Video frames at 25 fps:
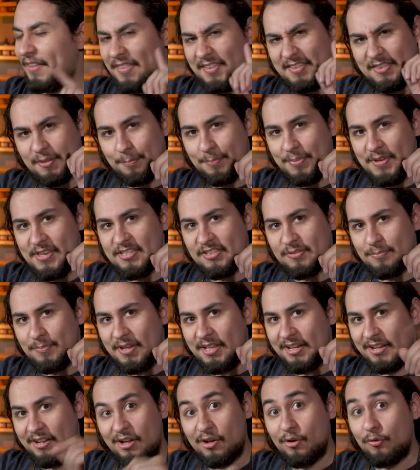I think the
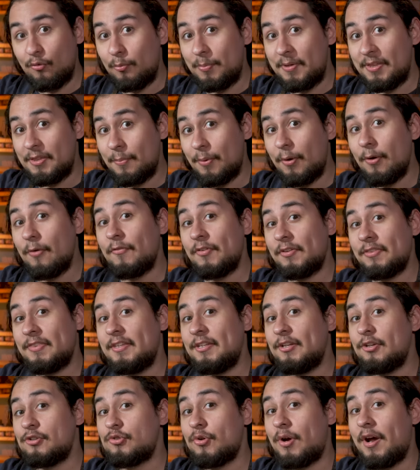Beastmen will be the perfect
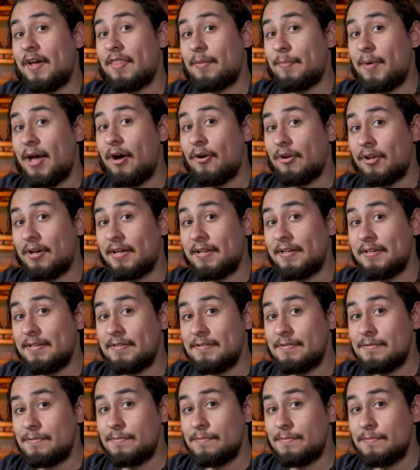thing to try them out on.